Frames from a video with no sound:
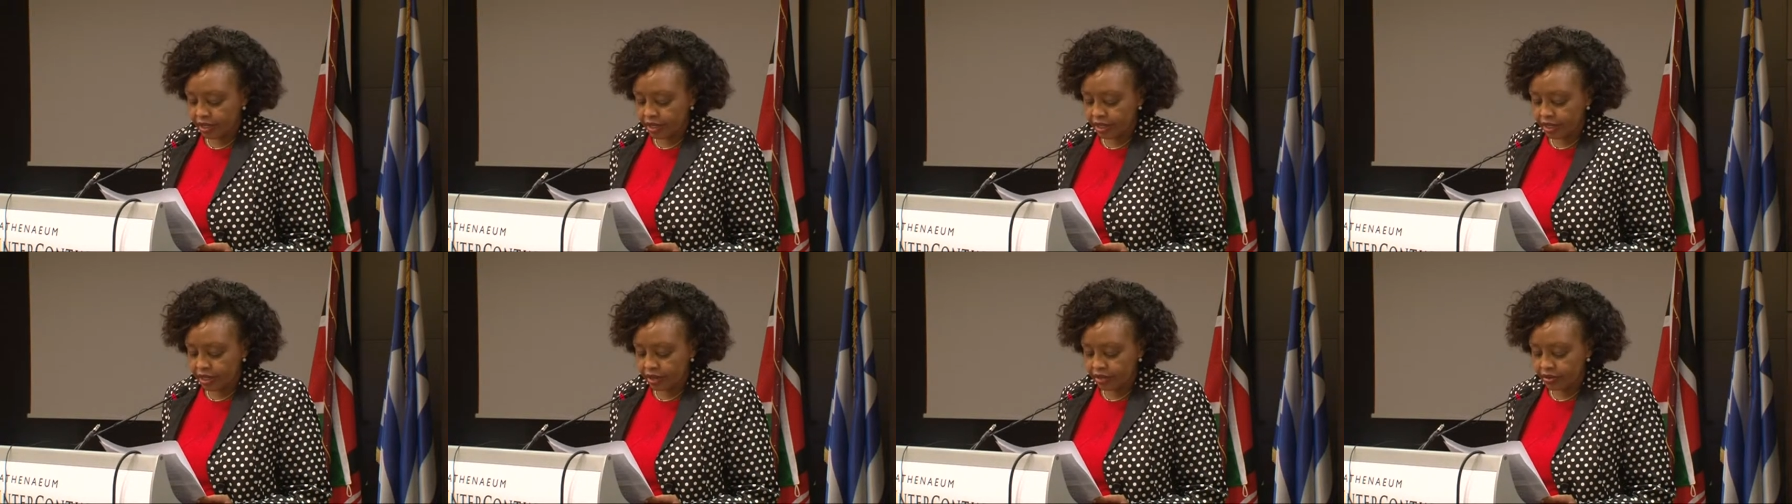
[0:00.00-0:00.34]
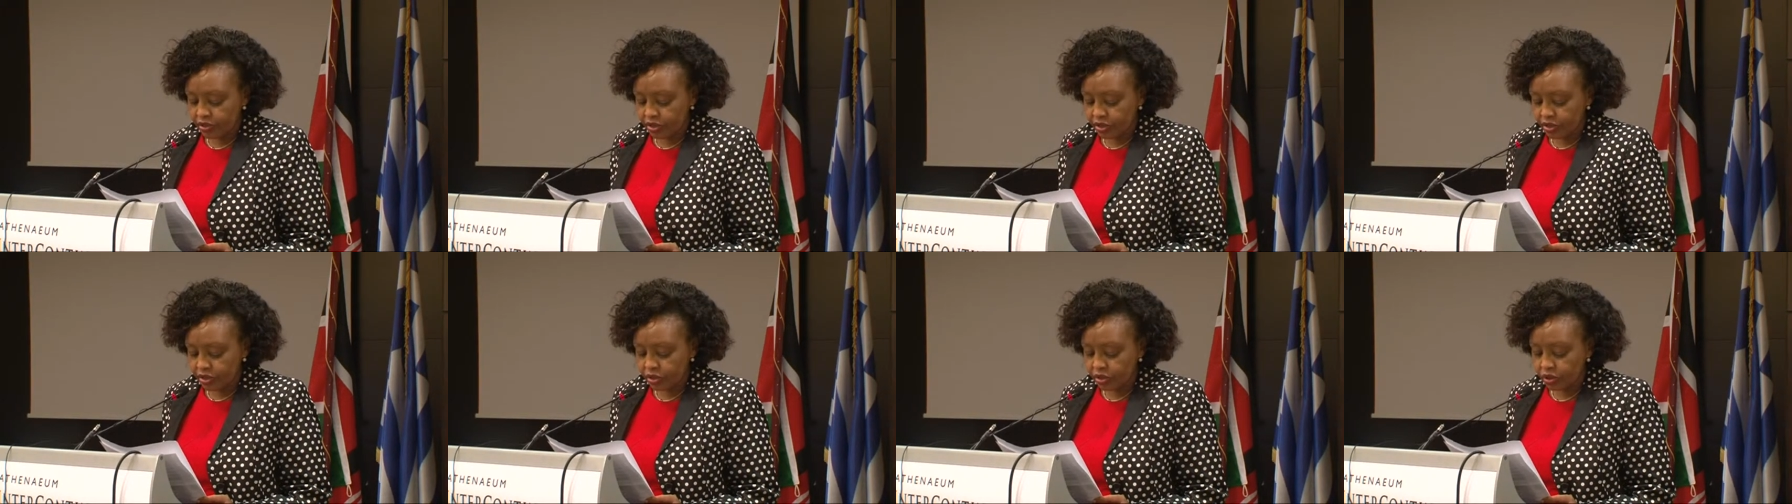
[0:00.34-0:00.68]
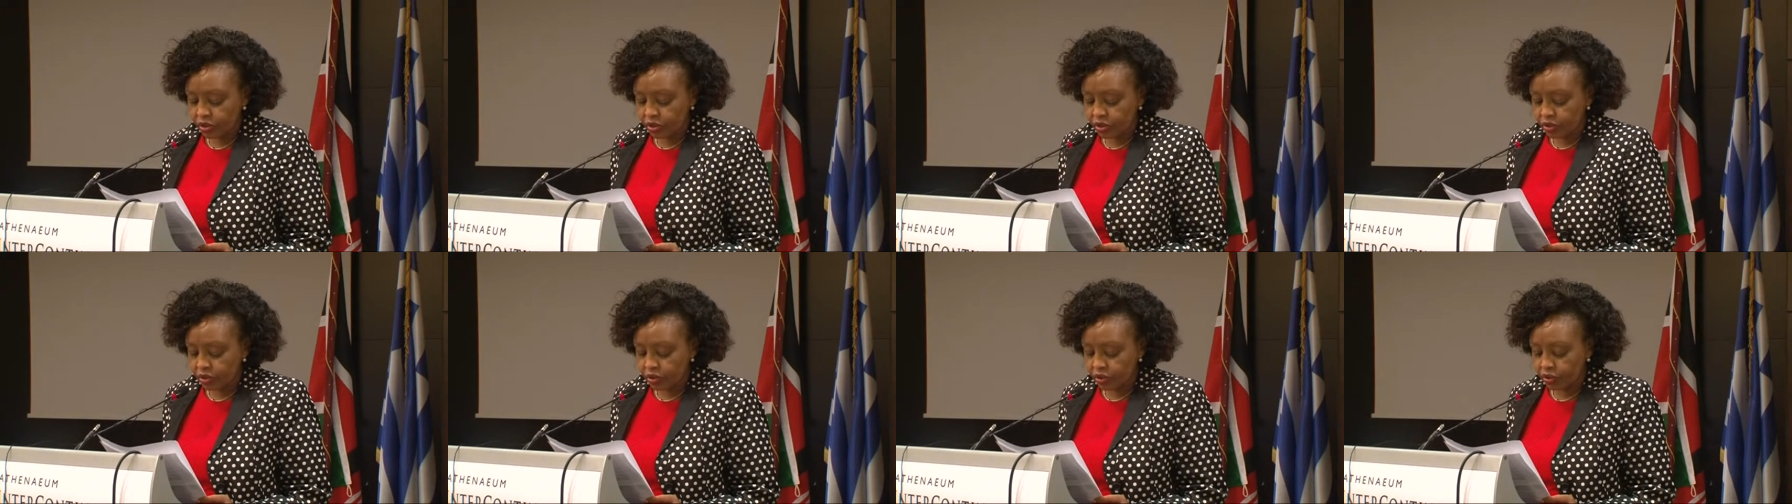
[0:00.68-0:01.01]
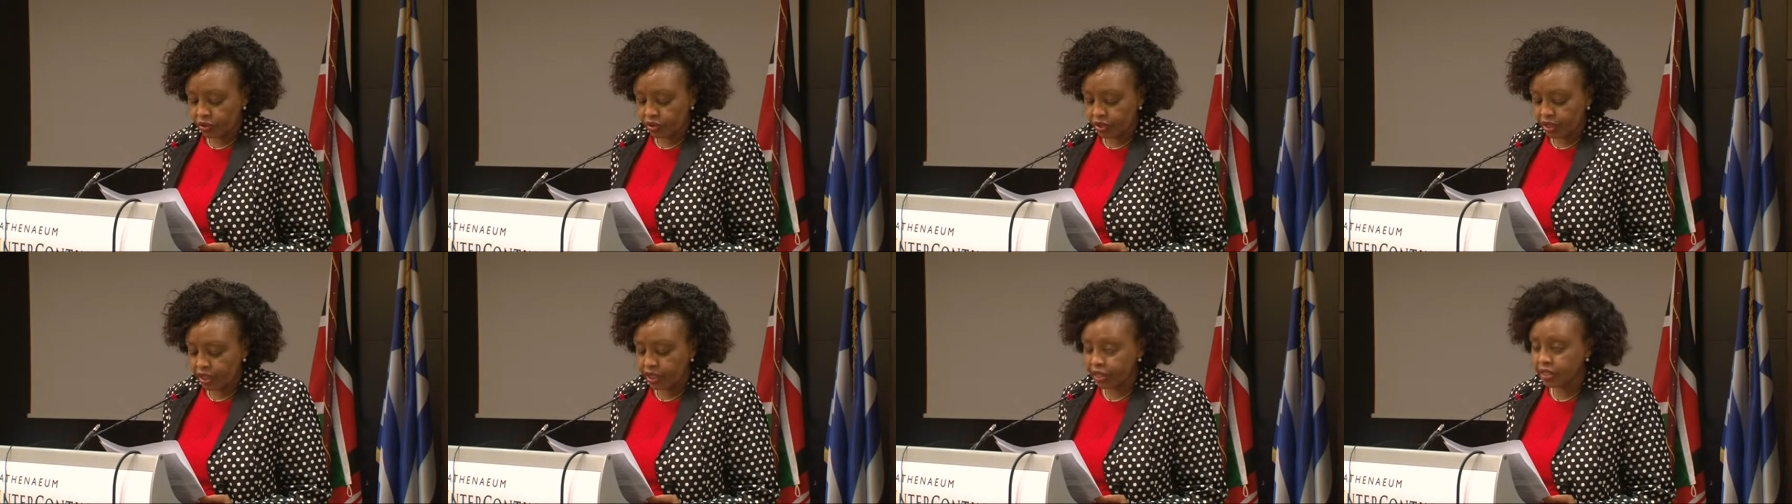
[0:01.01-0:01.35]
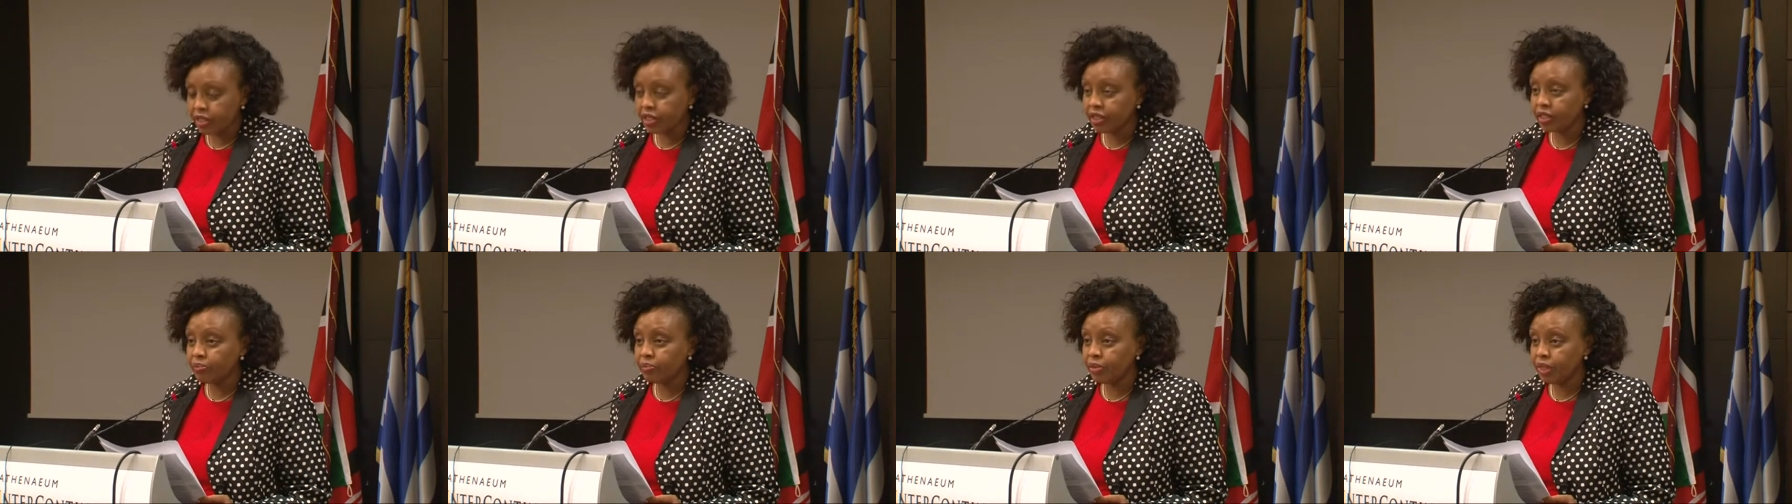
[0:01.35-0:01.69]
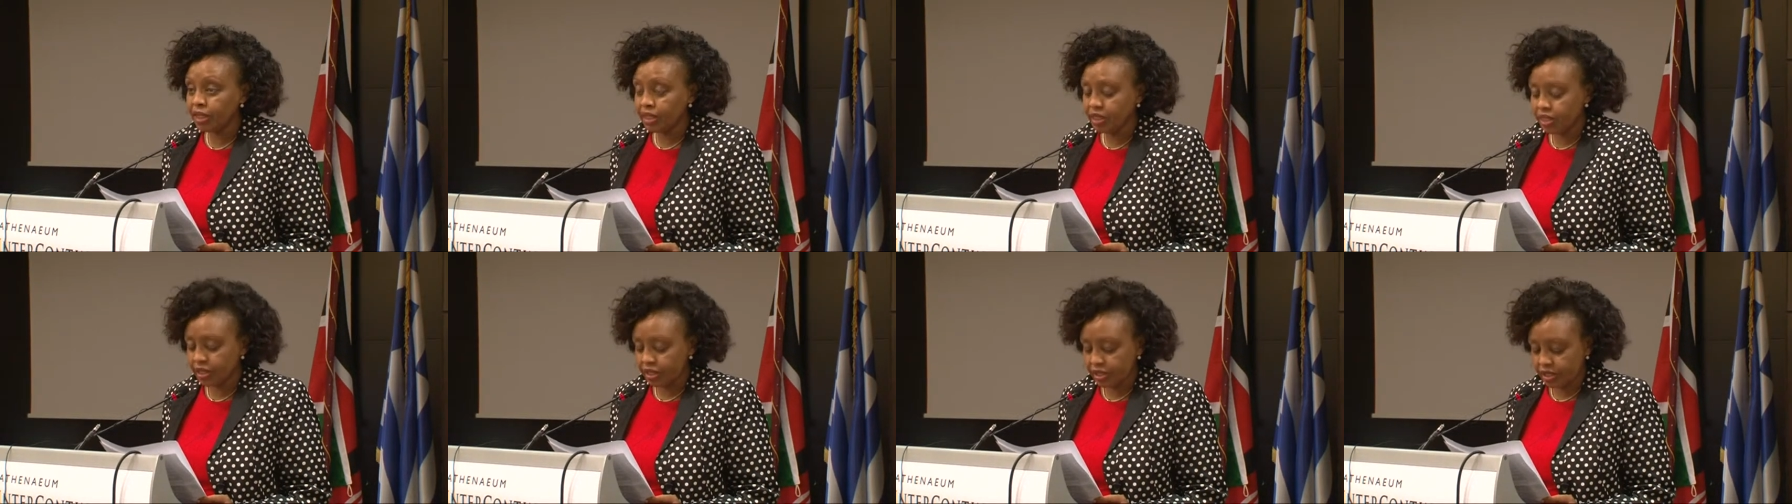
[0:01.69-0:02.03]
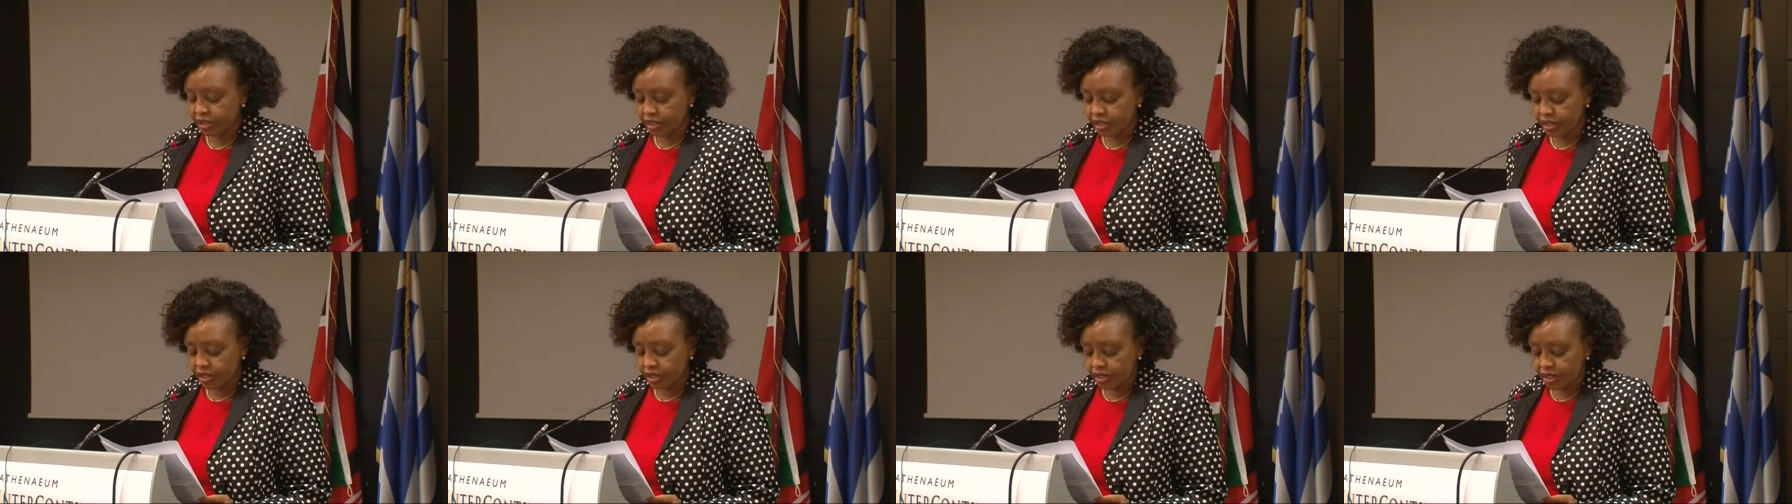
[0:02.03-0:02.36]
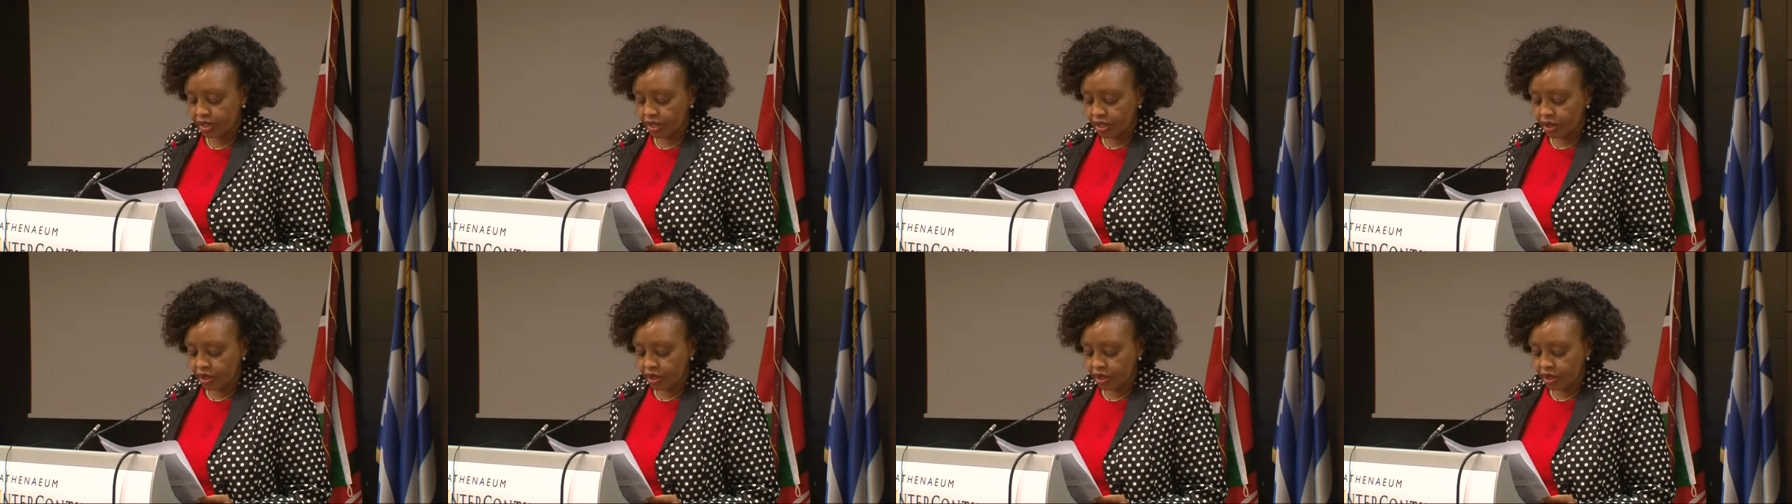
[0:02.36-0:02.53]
the result-oriented meetings